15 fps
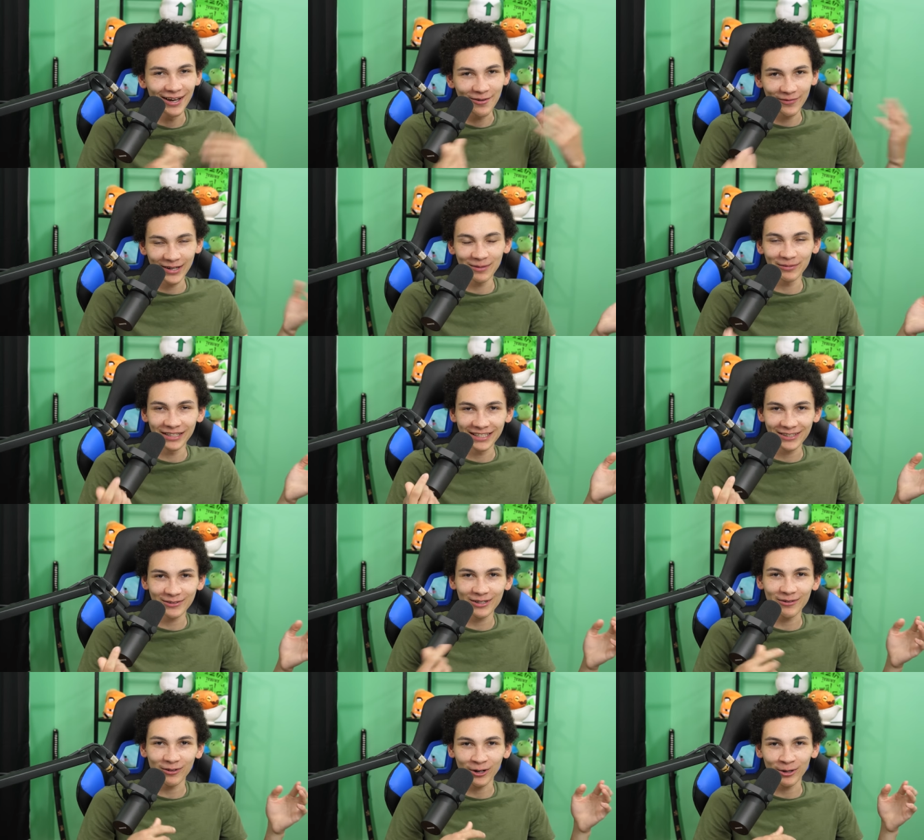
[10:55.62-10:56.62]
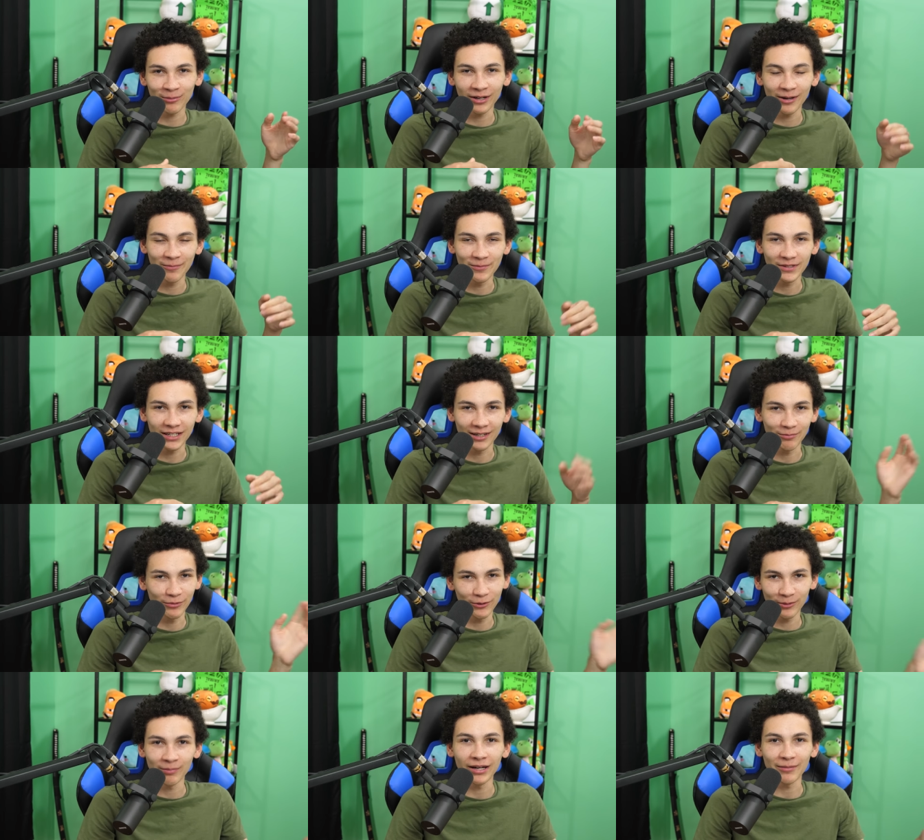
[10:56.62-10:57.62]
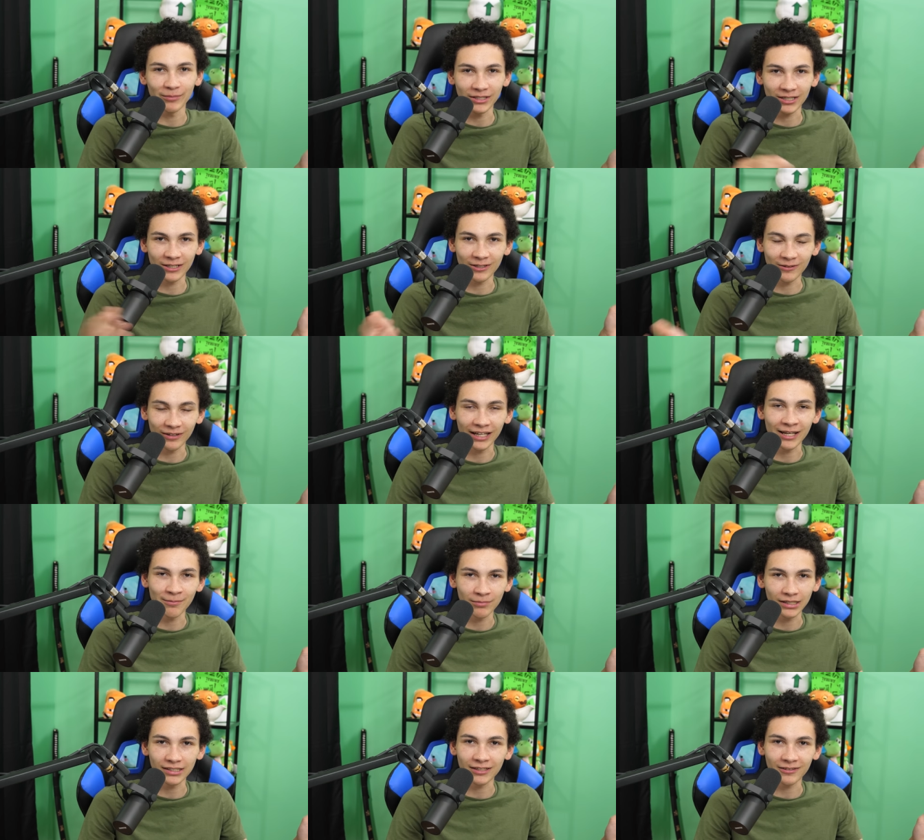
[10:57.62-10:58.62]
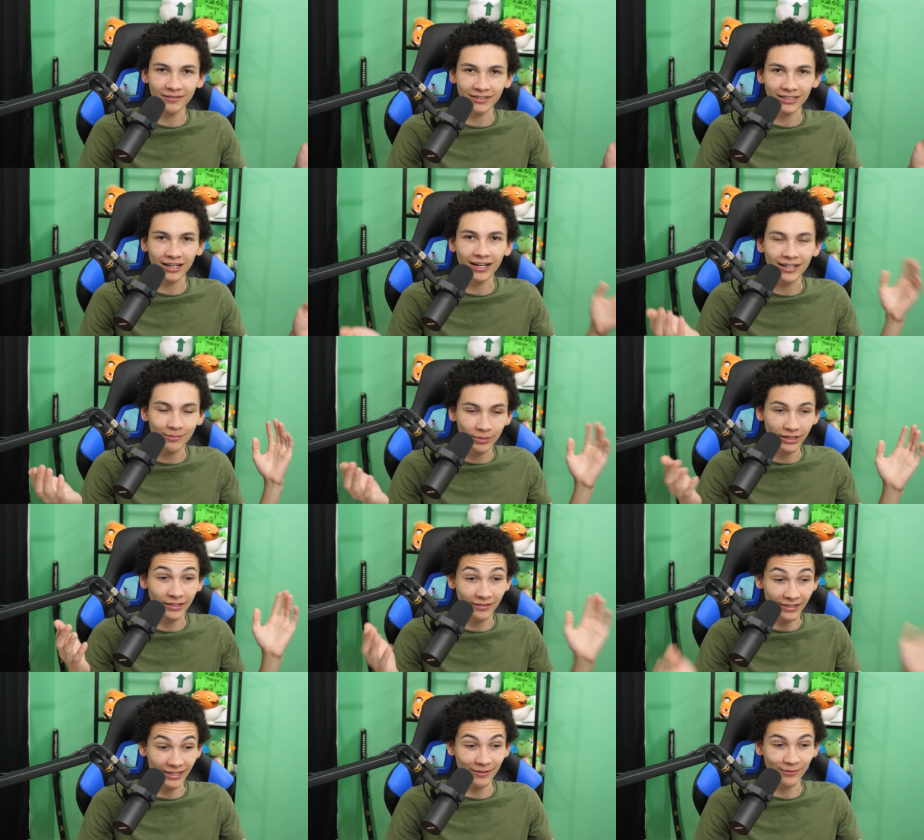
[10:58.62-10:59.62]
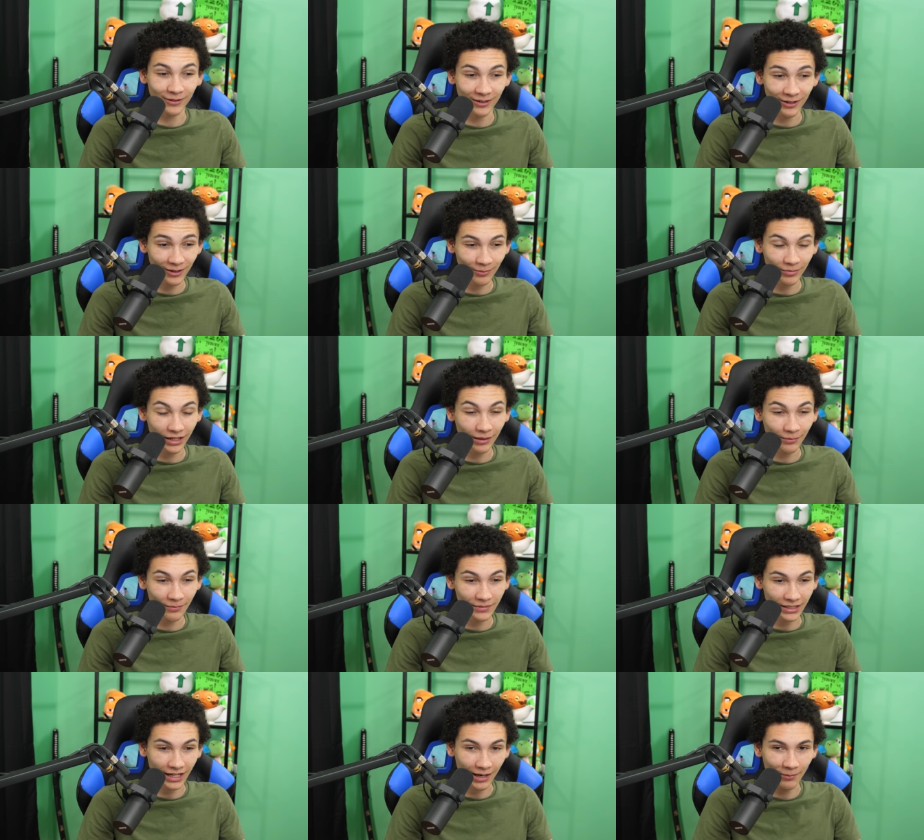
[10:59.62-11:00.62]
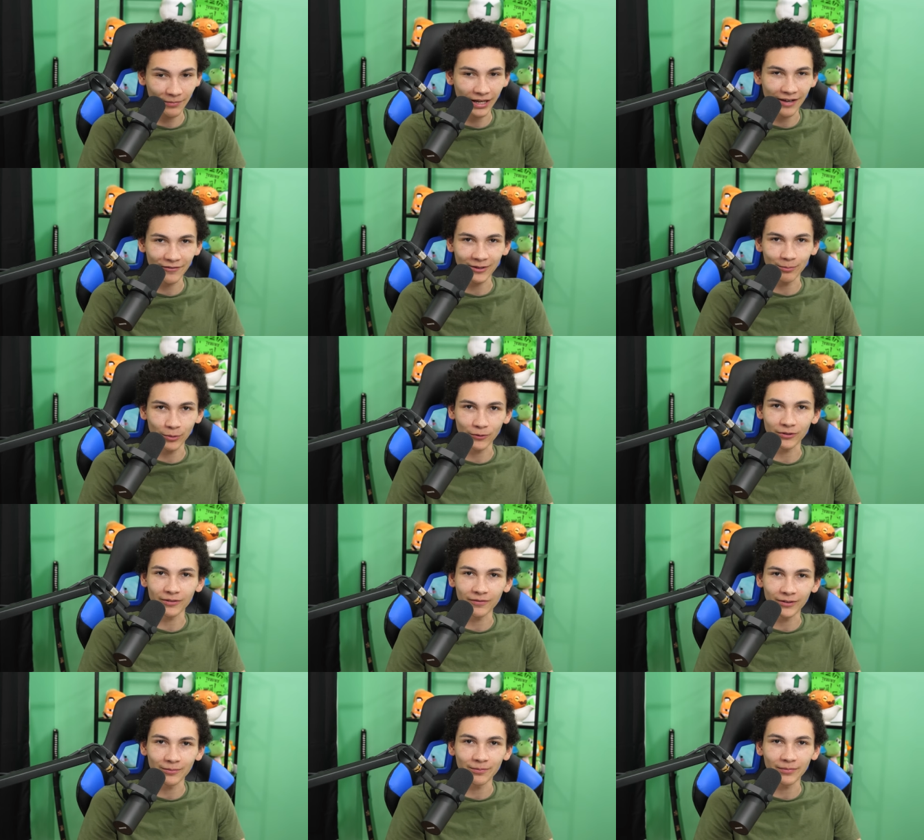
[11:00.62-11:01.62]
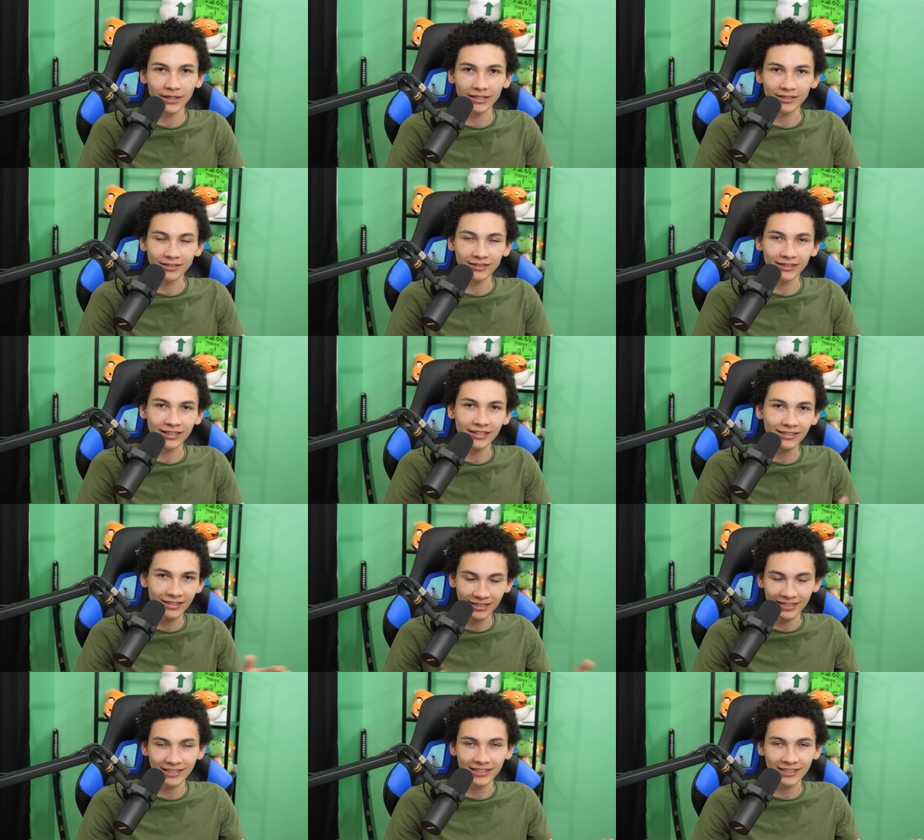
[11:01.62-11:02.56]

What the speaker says: a family history of heart problems on both my maternal and paternal side, but they're different heart problems, and I'm having both of them, basically. That's the